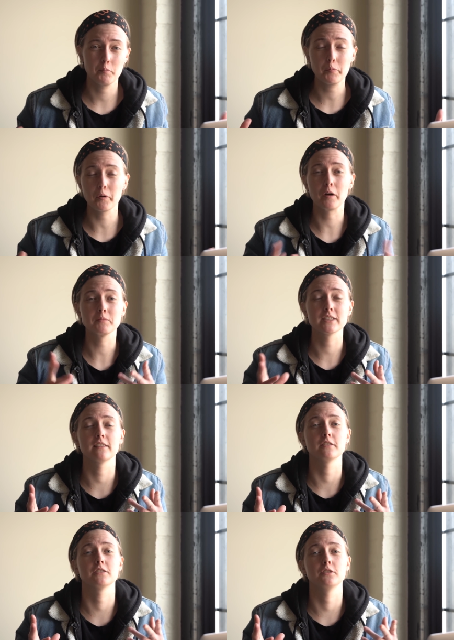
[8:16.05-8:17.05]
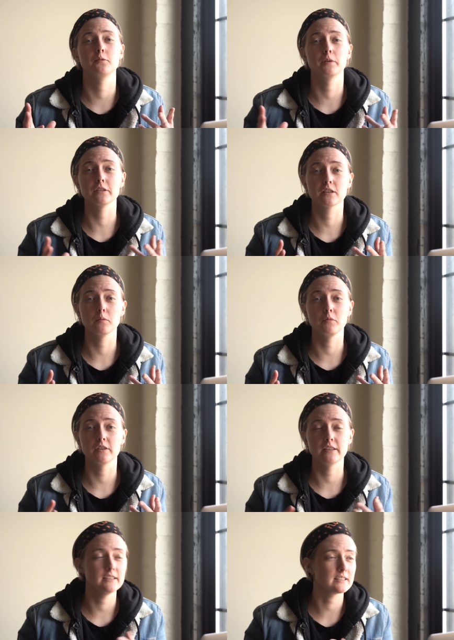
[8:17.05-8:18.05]
people come together to build
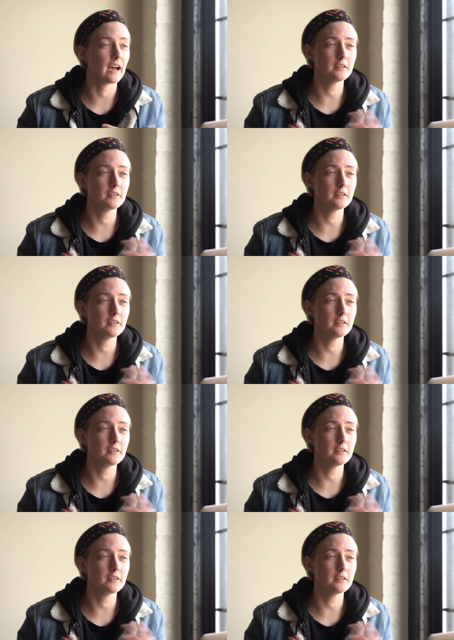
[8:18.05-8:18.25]
communities.